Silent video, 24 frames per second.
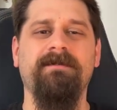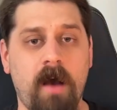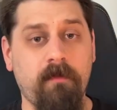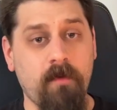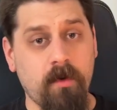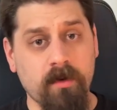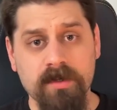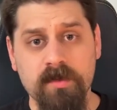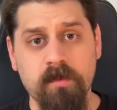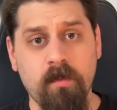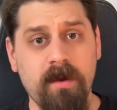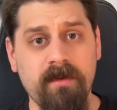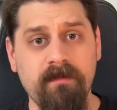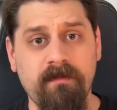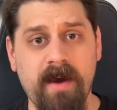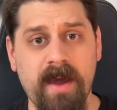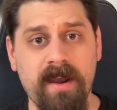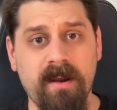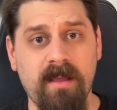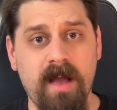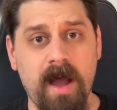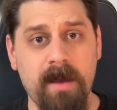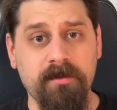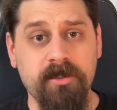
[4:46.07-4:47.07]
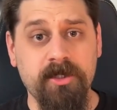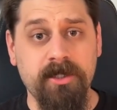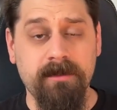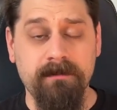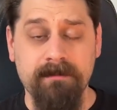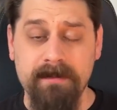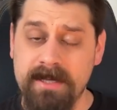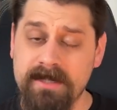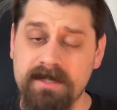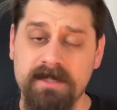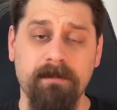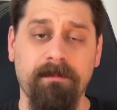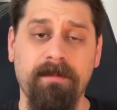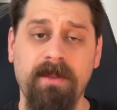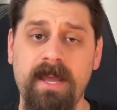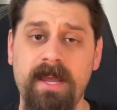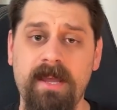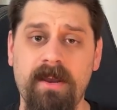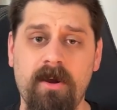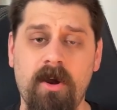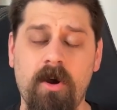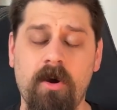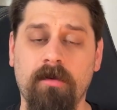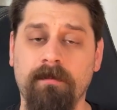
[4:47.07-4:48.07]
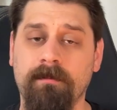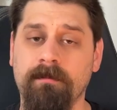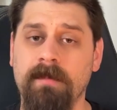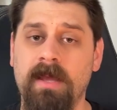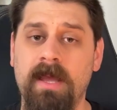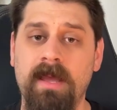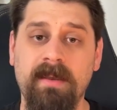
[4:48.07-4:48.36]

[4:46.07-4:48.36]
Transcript: Of course, one final option is to play at home.